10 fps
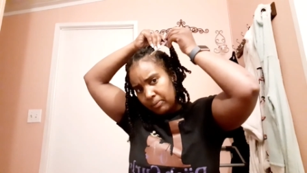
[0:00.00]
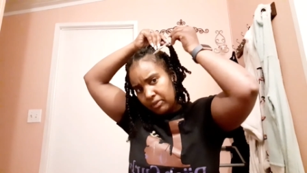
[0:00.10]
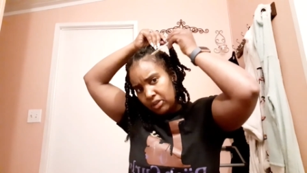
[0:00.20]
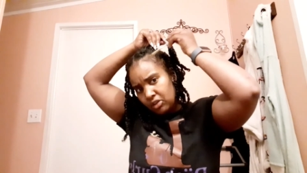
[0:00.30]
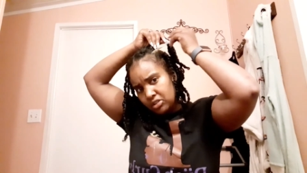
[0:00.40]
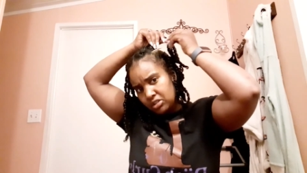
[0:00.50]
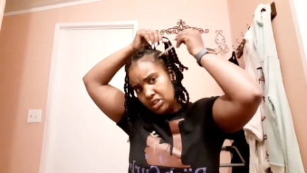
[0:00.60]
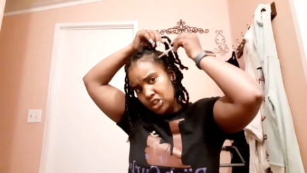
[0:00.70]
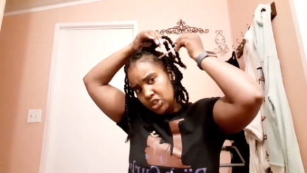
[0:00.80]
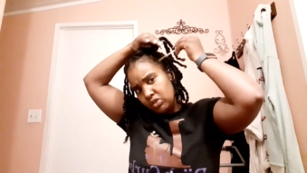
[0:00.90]
They're just
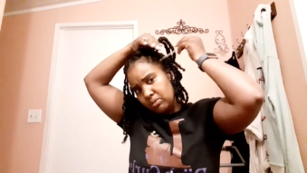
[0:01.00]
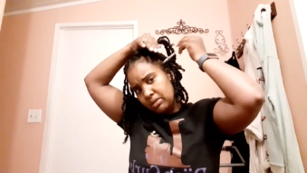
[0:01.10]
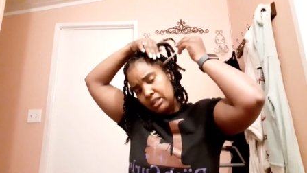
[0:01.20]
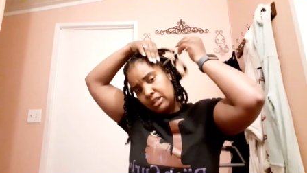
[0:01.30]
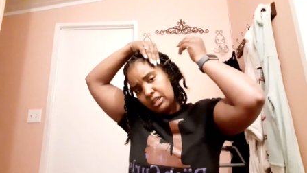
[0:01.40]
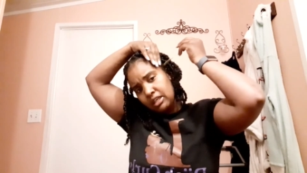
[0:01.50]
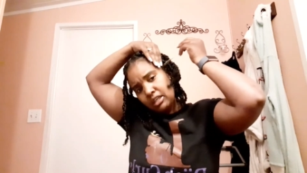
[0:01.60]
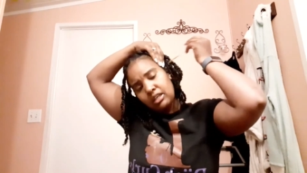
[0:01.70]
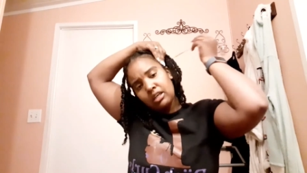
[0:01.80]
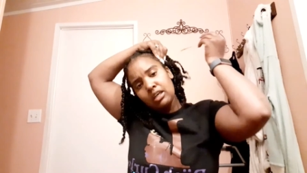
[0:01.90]
extremely
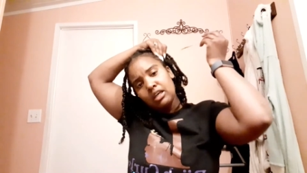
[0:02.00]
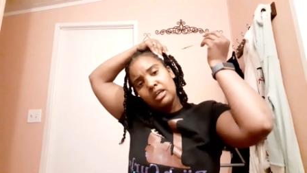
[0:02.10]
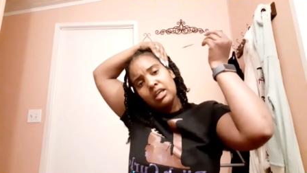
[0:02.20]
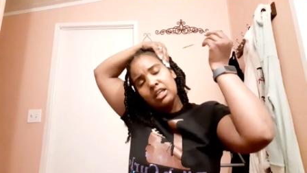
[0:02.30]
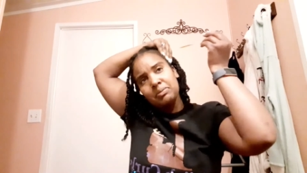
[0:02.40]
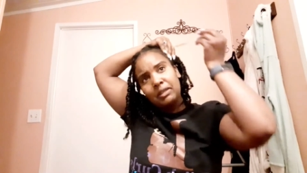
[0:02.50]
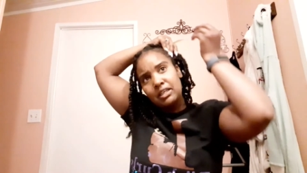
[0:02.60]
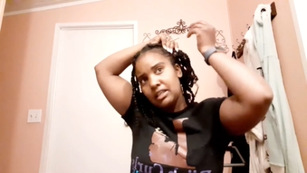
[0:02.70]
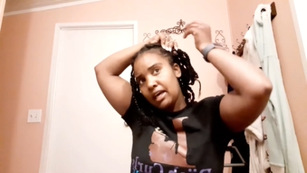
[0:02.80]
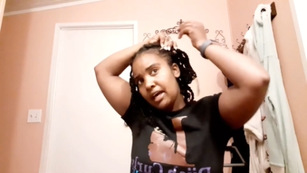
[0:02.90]
thin, and it's
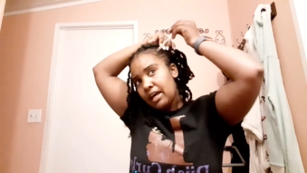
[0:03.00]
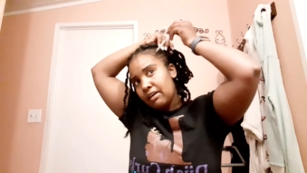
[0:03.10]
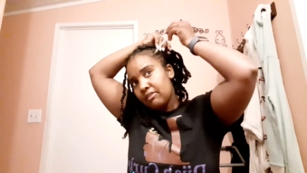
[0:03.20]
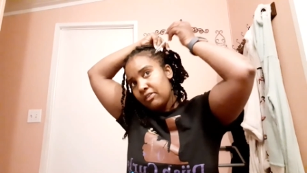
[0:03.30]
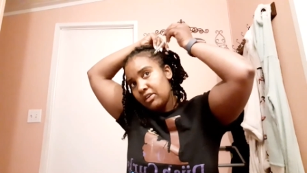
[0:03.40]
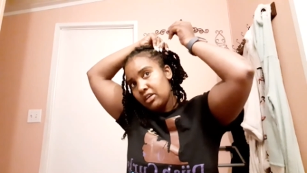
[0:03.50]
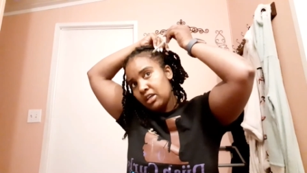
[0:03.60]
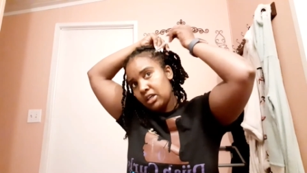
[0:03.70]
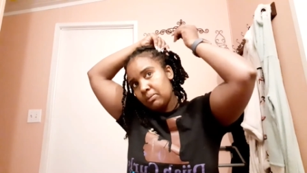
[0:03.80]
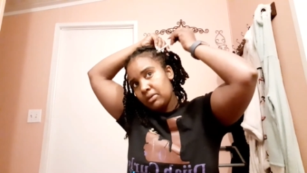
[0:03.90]
because I have
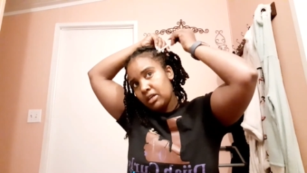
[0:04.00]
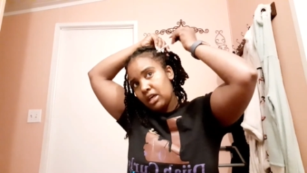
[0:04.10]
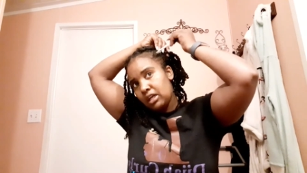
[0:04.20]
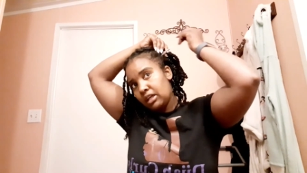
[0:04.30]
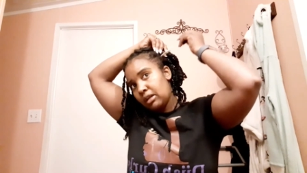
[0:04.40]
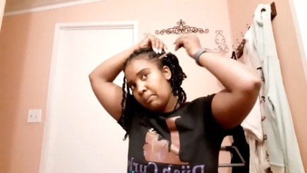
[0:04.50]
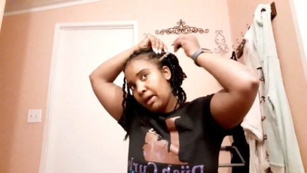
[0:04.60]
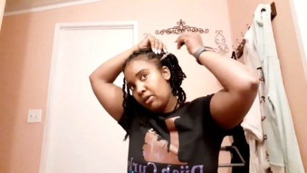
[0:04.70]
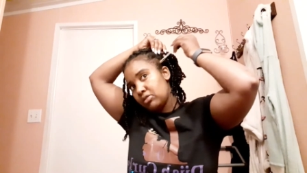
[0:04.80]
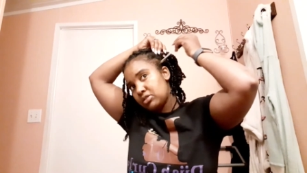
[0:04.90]
an
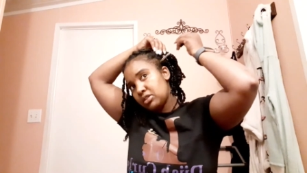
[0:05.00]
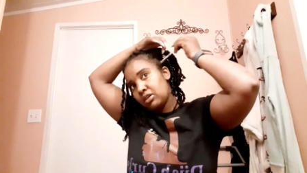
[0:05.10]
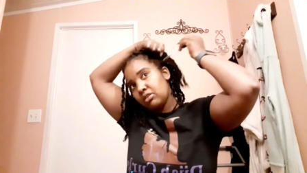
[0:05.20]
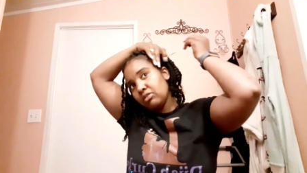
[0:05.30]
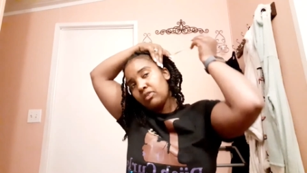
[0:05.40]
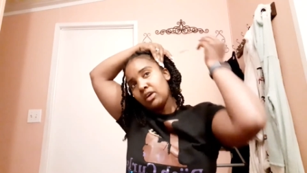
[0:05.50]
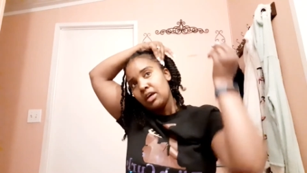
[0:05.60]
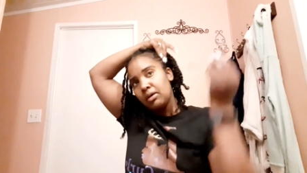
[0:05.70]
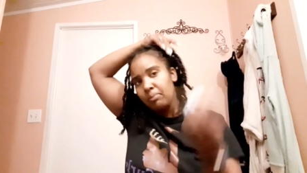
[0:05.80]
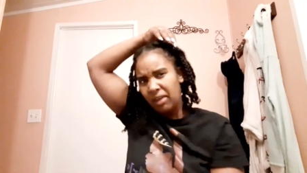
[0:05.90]
amount of
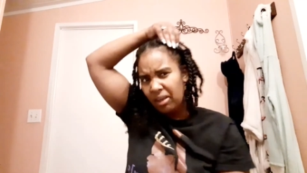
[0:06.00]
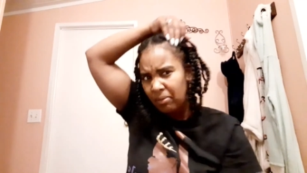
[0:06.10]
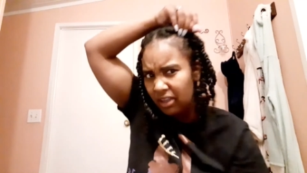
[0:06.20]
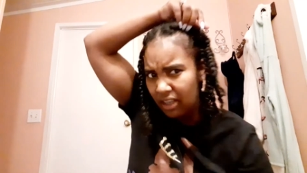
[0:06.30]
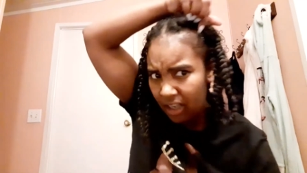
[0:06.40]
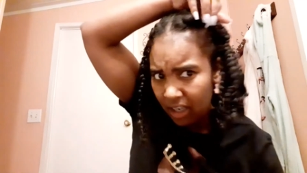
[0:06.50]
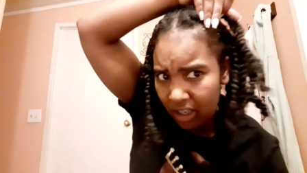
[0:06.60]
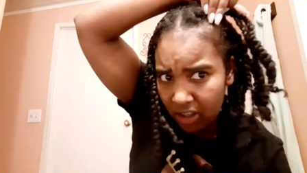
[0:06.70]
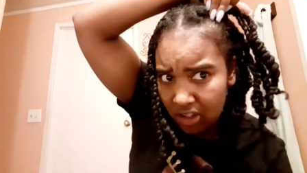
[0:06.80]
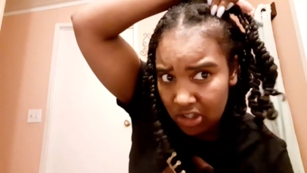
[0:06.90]
baby
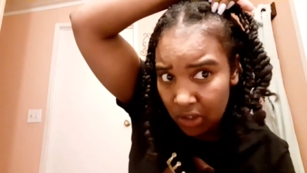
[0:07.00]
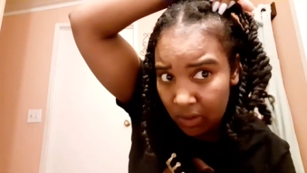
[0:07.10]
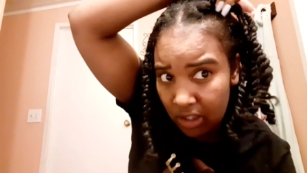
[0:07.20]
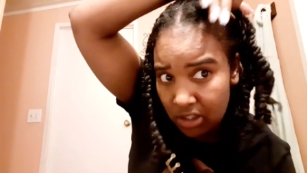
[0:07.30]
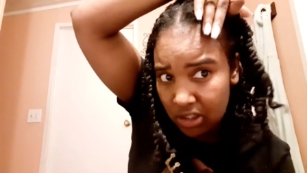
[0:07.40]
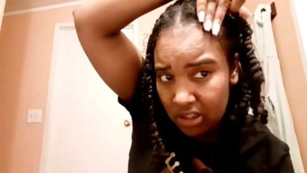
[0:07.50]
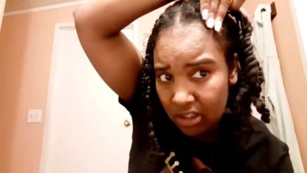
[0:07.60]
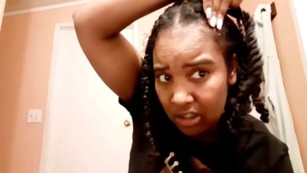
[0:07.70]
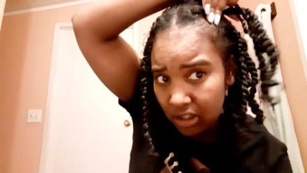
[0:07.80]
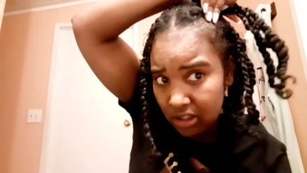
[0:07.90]
hair, so it
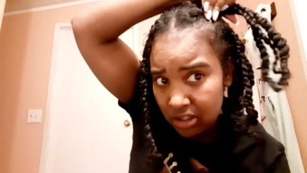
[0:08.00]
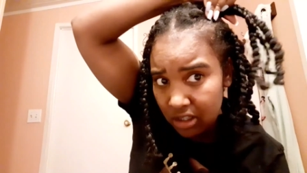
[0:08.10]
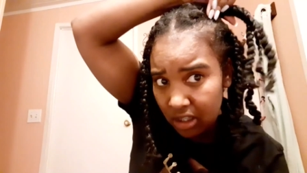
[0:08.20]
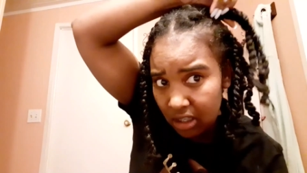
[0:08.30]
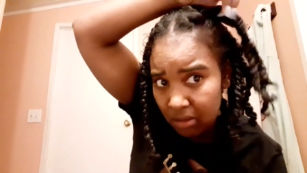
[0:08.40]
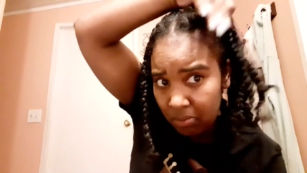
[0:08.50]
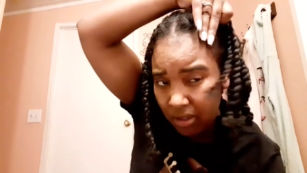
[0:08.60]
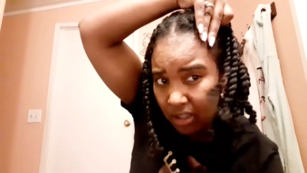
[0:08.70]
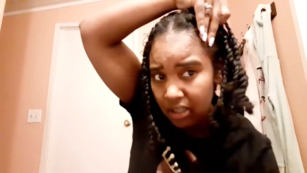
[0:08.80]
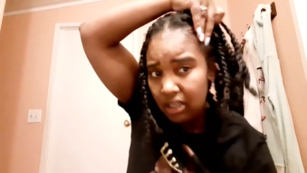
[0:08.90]
just looks thin,
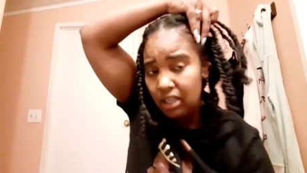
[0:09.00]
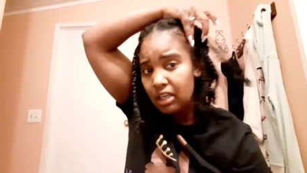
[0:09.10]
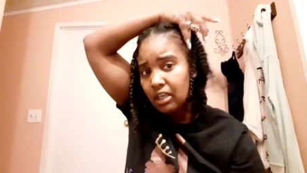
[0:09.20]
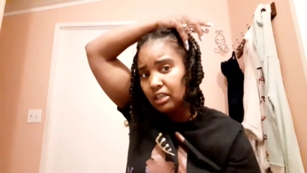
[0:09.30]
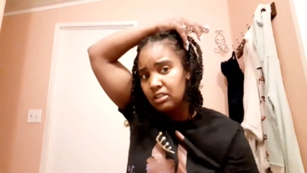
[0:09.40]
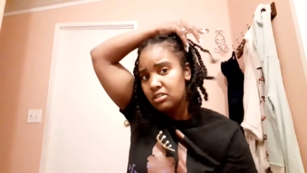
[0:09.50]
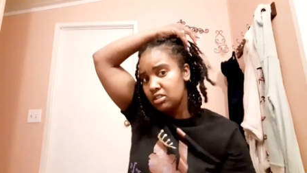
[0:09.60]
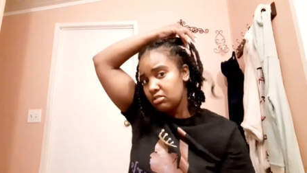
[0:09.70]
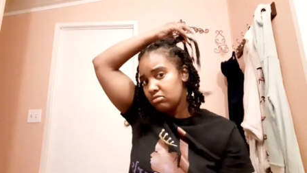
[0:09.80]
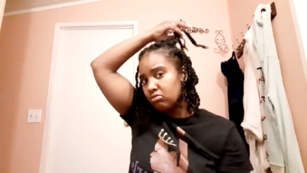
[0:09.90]
but it's
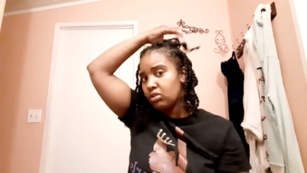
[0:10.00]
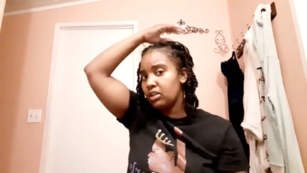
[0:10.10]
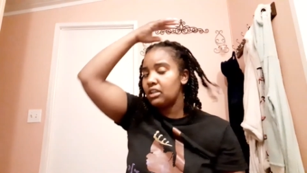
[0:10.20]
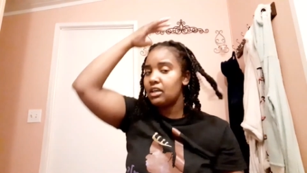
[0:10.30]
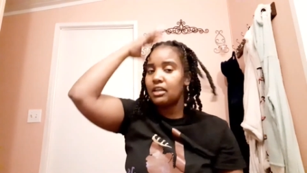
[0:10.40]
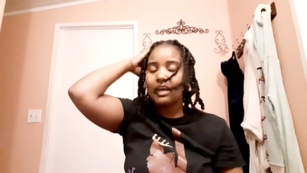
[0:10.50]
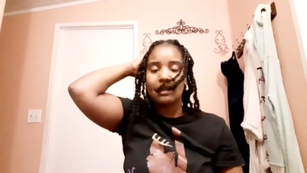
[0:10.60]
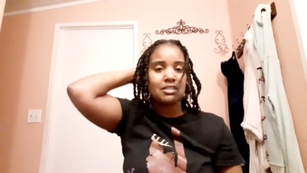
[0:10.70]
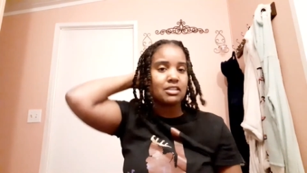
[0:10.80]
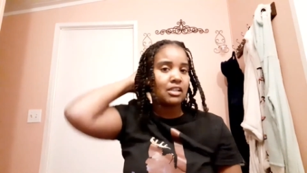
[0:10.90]
really not
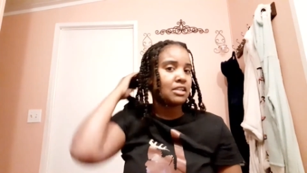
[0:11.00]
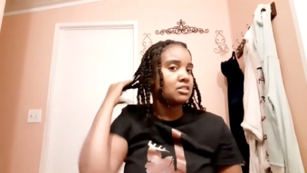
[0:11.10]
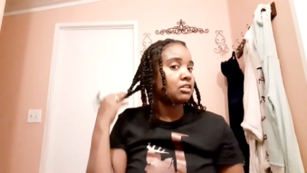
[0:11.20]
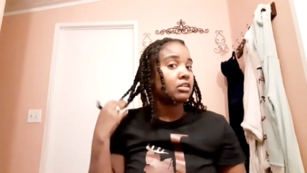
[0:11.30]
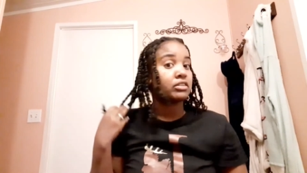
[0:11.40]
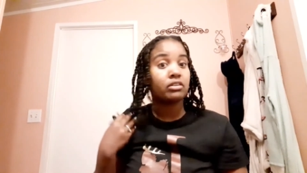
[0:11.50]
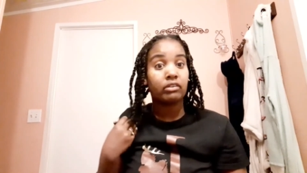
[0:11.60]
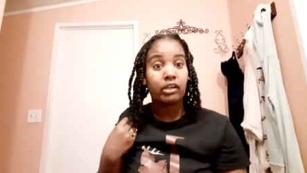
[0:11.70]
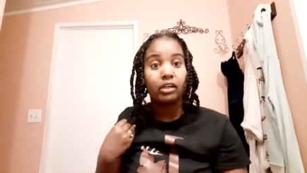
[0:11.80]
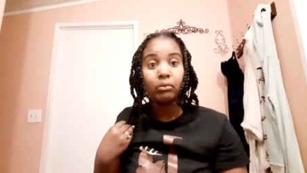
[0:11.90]
as thin as it looks on
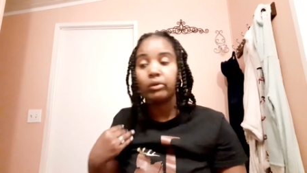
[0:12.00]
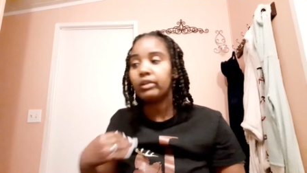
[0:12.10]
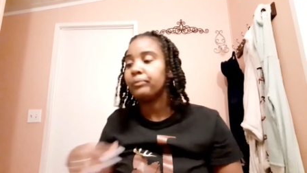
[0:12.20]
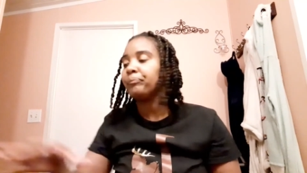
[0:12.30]
camera.